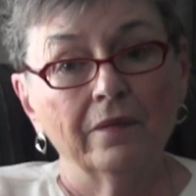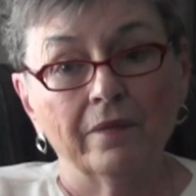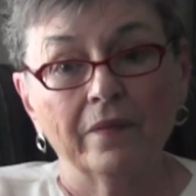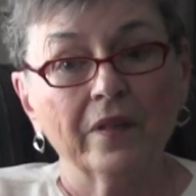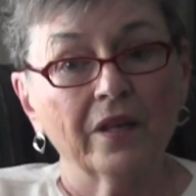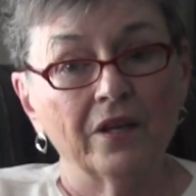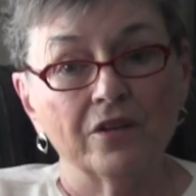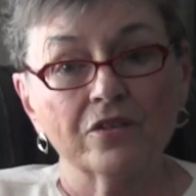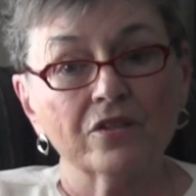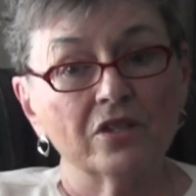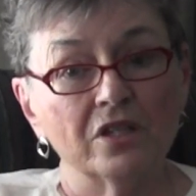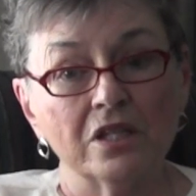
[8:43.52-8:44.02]

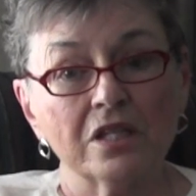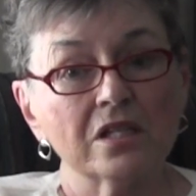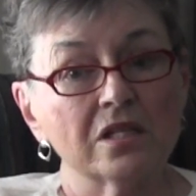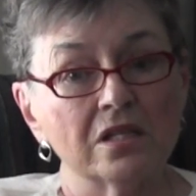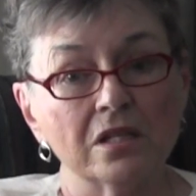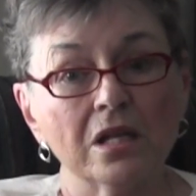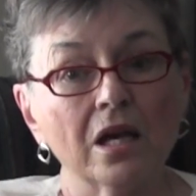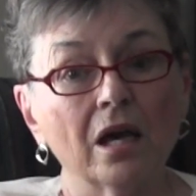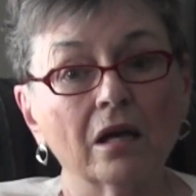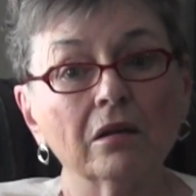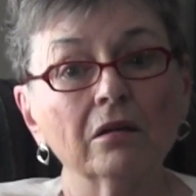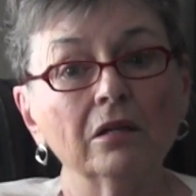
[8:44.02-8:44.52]
There
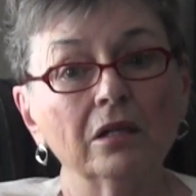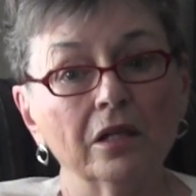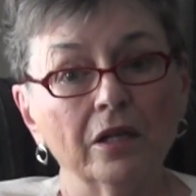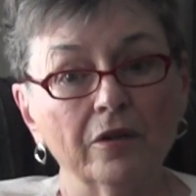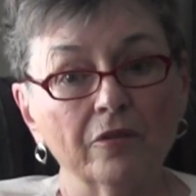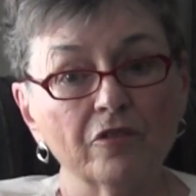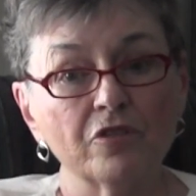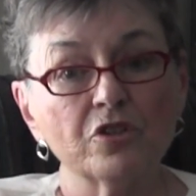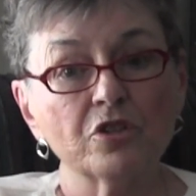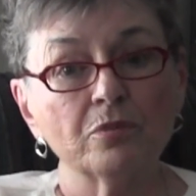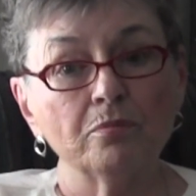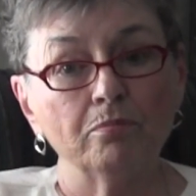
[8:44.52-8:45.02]

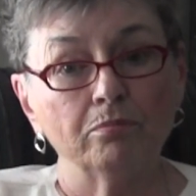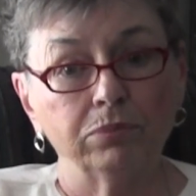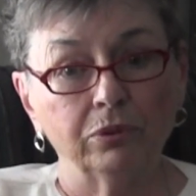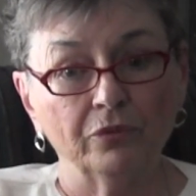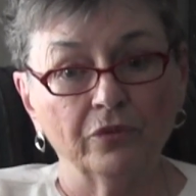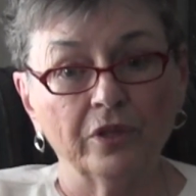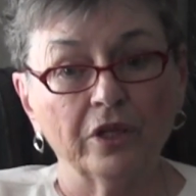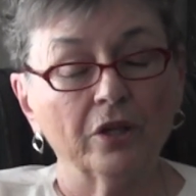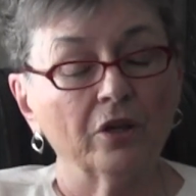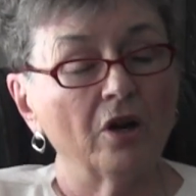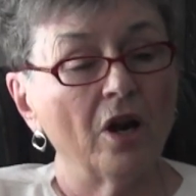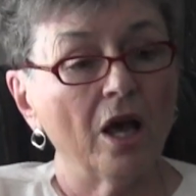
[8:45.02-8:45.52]

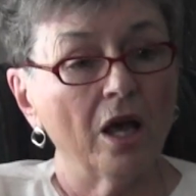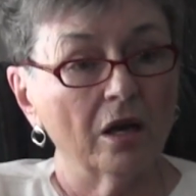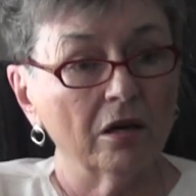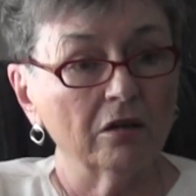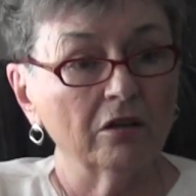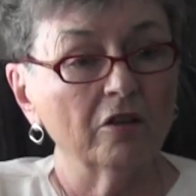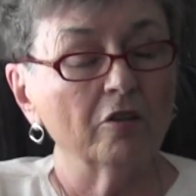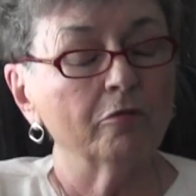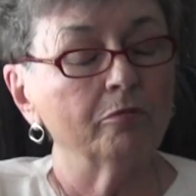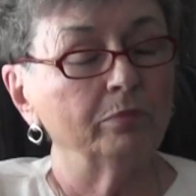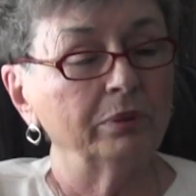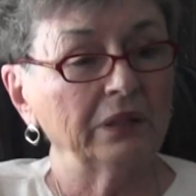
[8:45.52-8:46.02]
are not
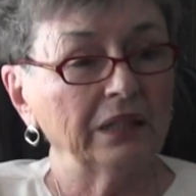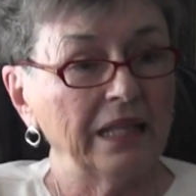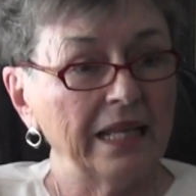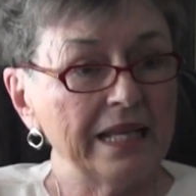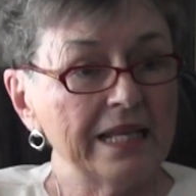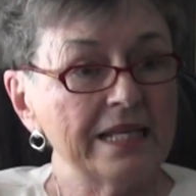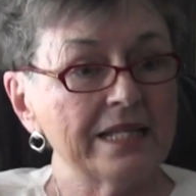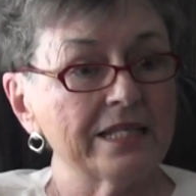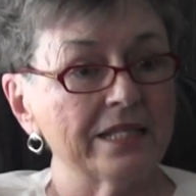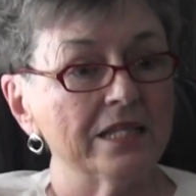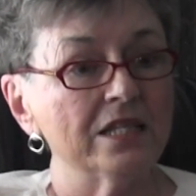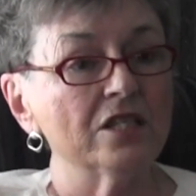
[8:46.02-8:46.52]
enough
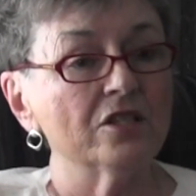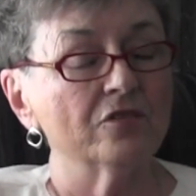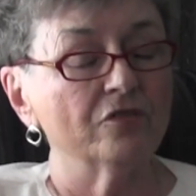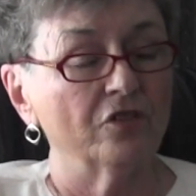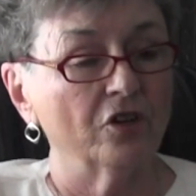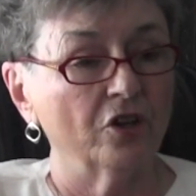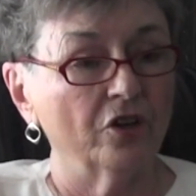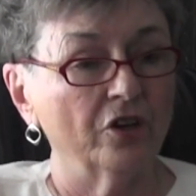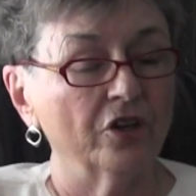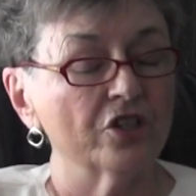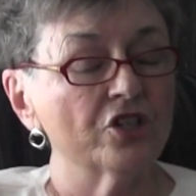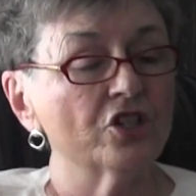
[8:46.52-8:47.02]
places
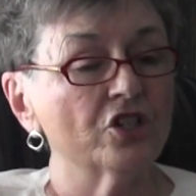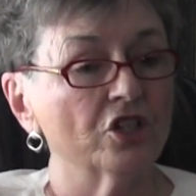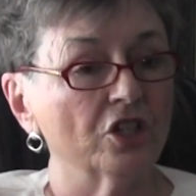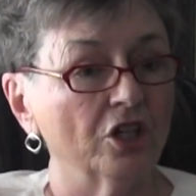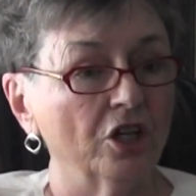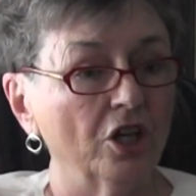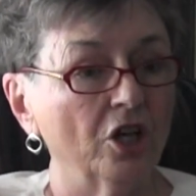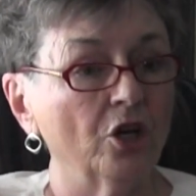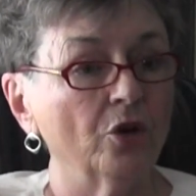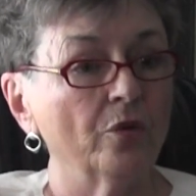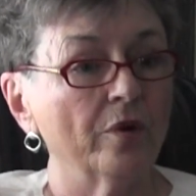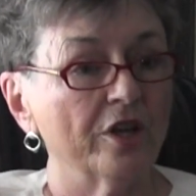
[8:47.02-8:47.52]
for us to
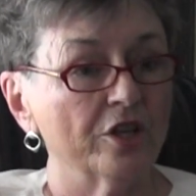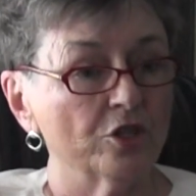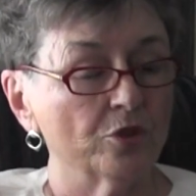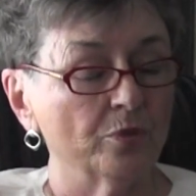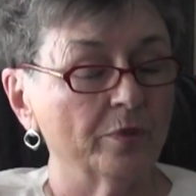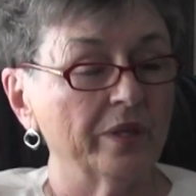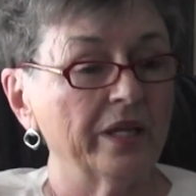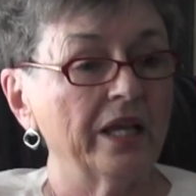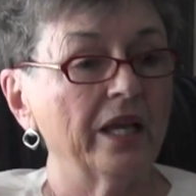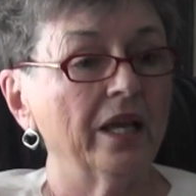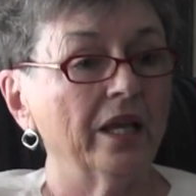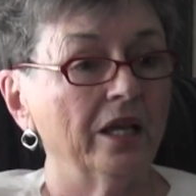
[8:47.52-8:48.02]
go as
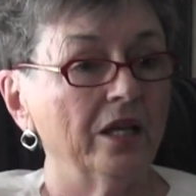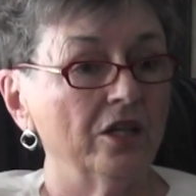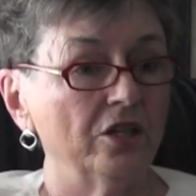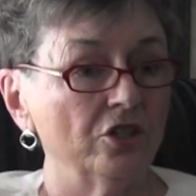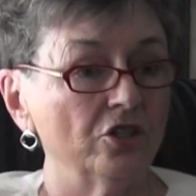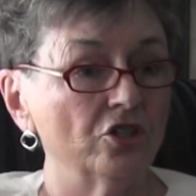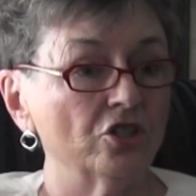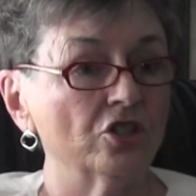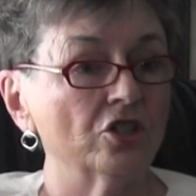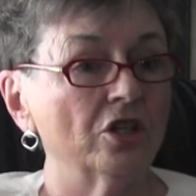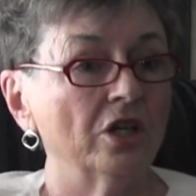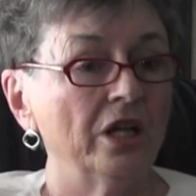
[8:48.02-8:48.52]
we
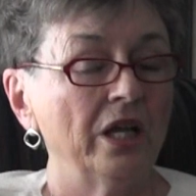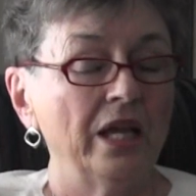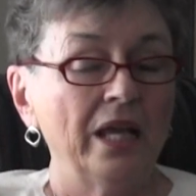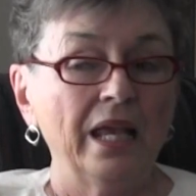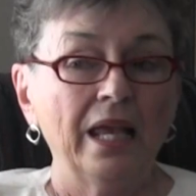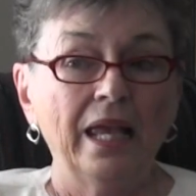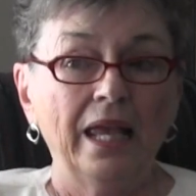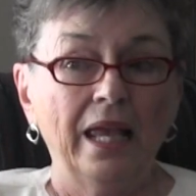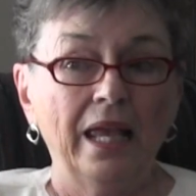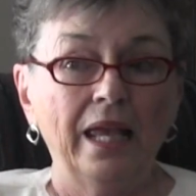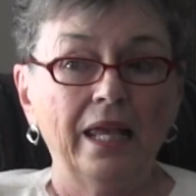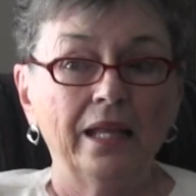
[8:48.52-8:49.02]
age,
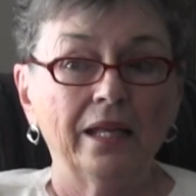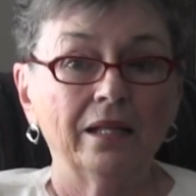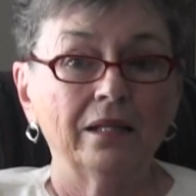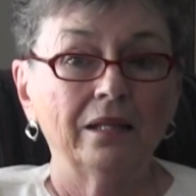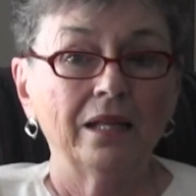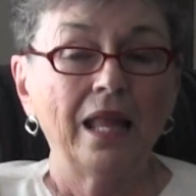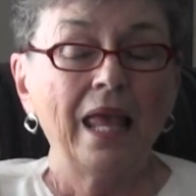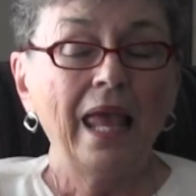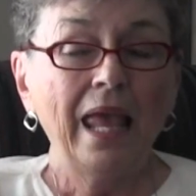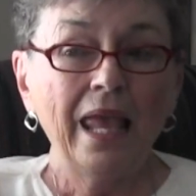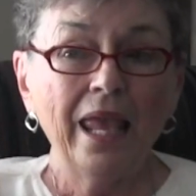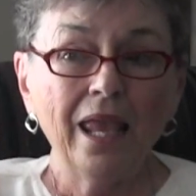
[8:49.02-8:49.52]
and
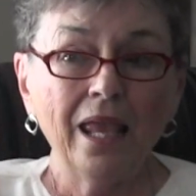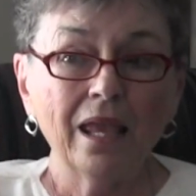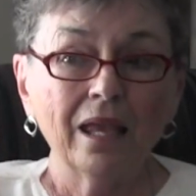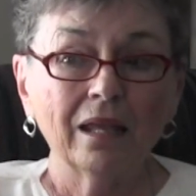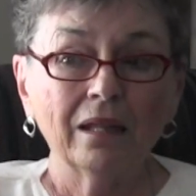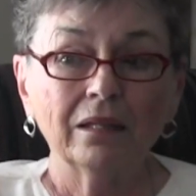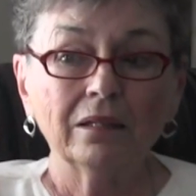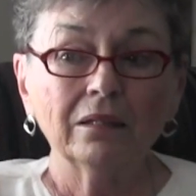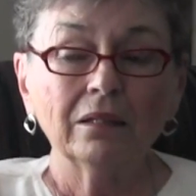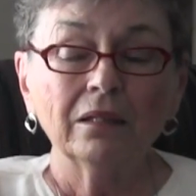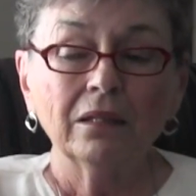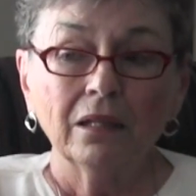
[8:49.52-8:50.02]

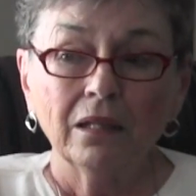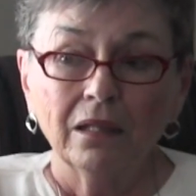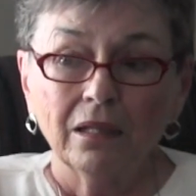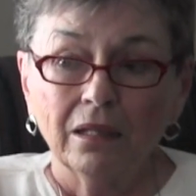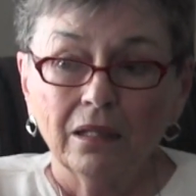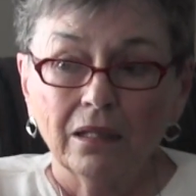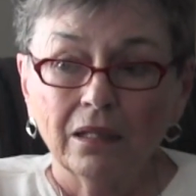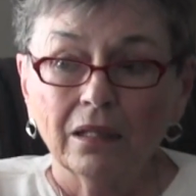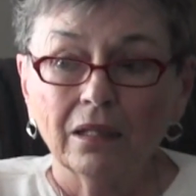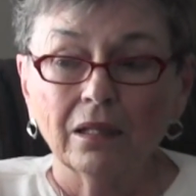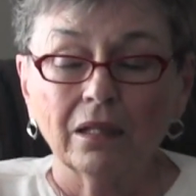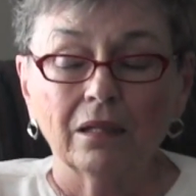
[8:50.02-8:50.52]

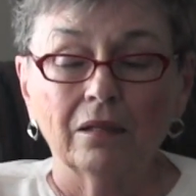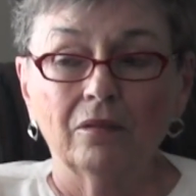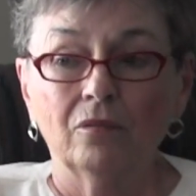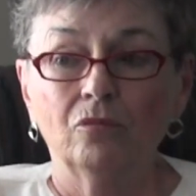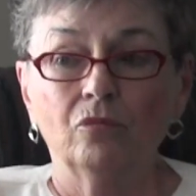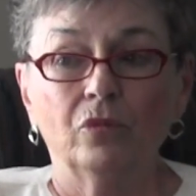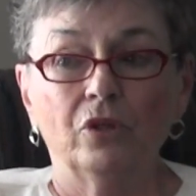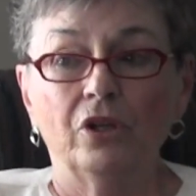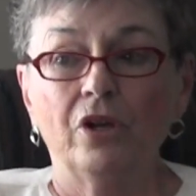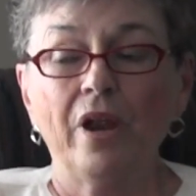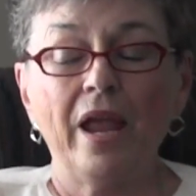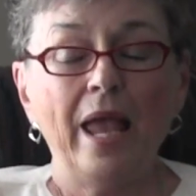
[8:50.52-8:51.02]

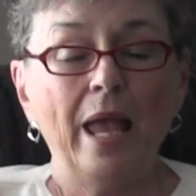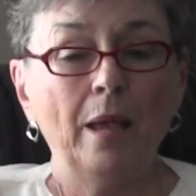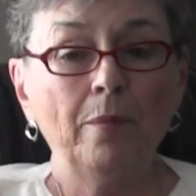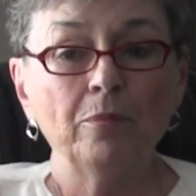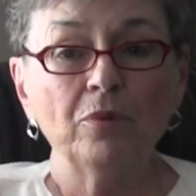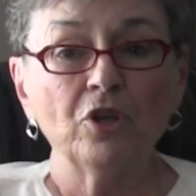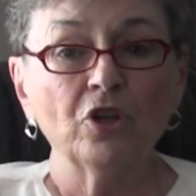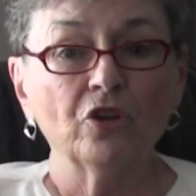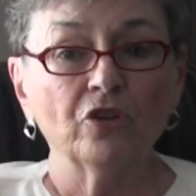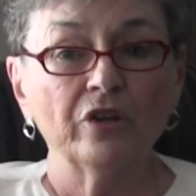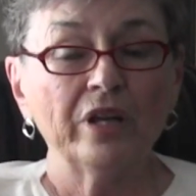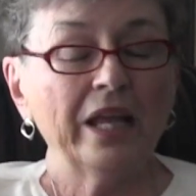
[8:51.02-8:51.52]
we're
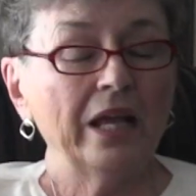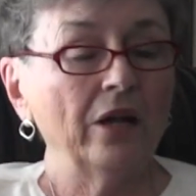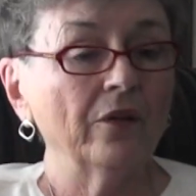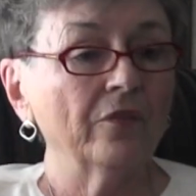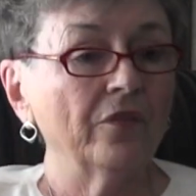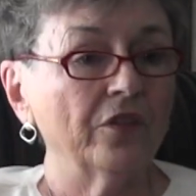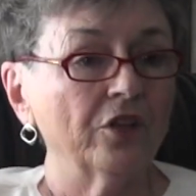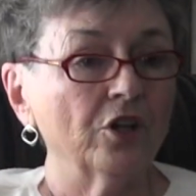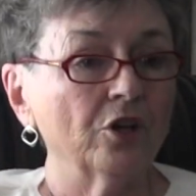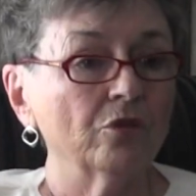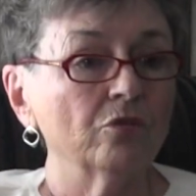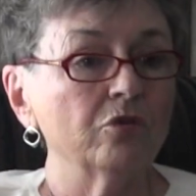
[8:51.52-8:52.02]
happier and
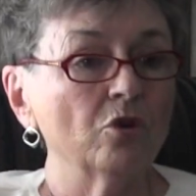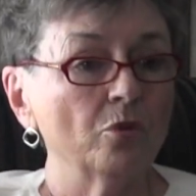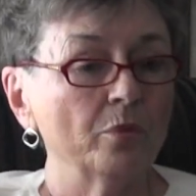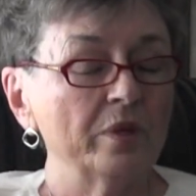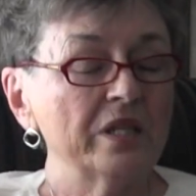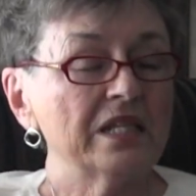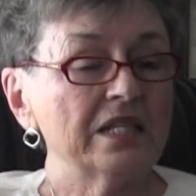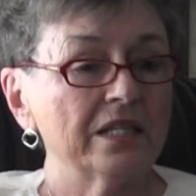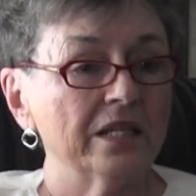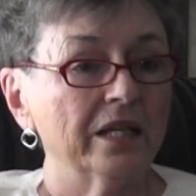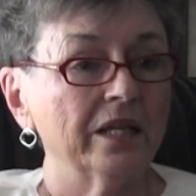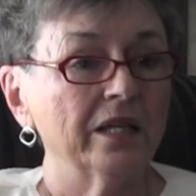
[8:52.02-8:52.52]
healthier when we
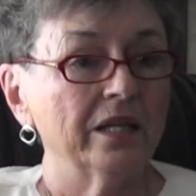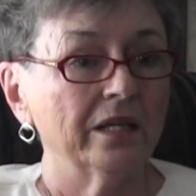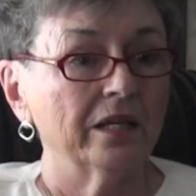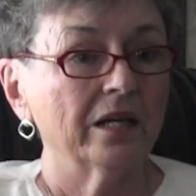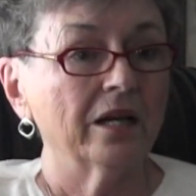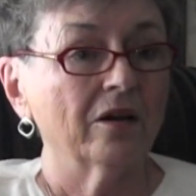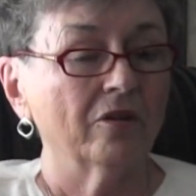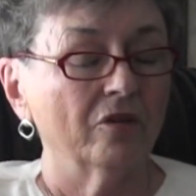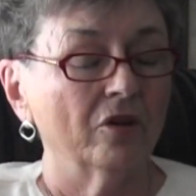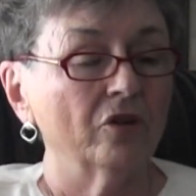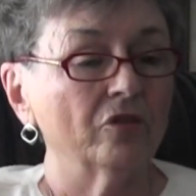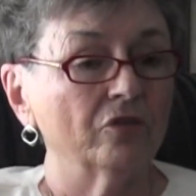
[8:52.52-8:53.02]
stay in
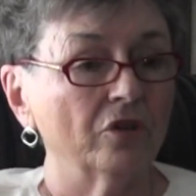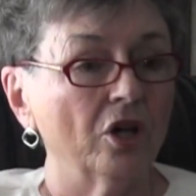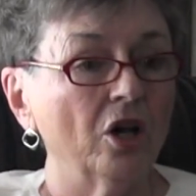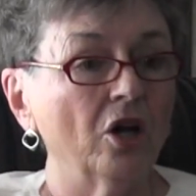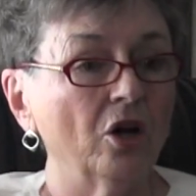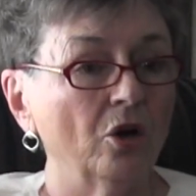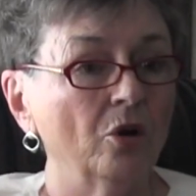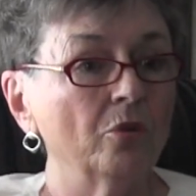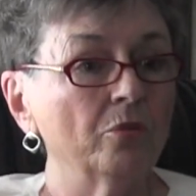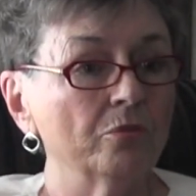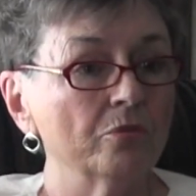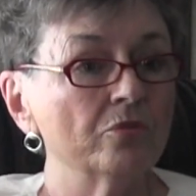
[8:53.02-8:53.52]
our own
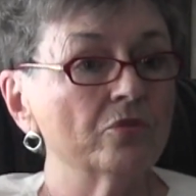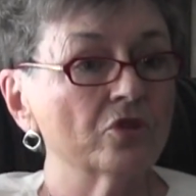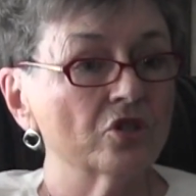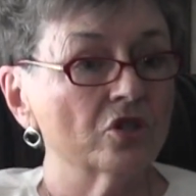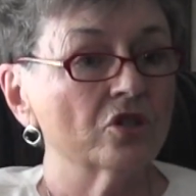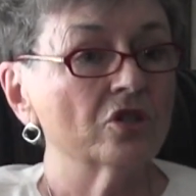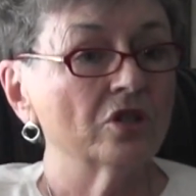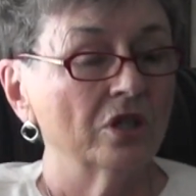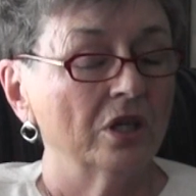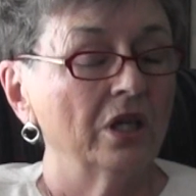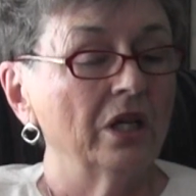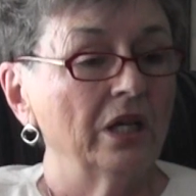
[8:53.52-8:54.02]

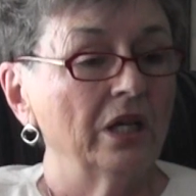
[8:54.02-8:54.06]
homes.